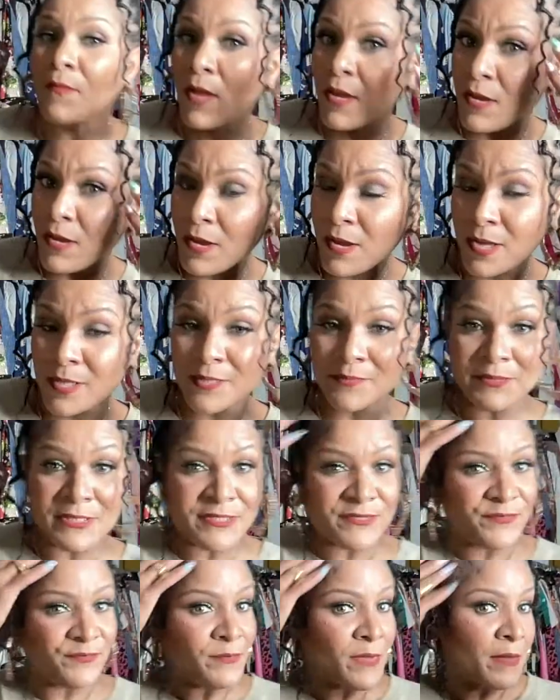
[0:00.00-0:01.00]
Honey,
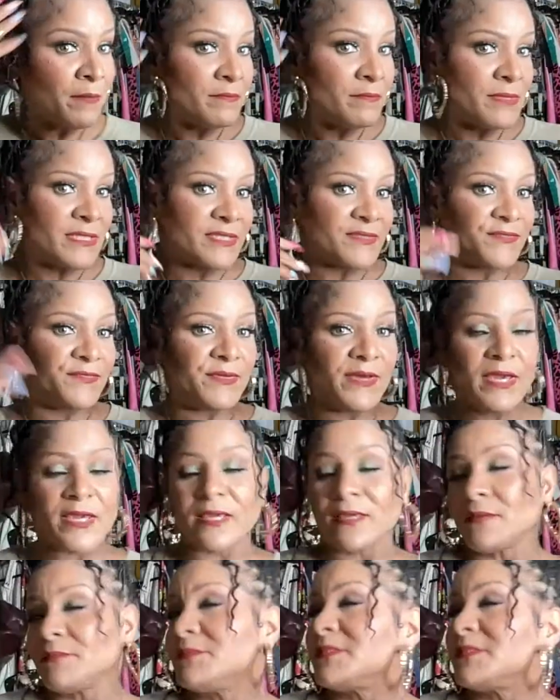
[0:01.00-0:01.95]
Miss Miss K,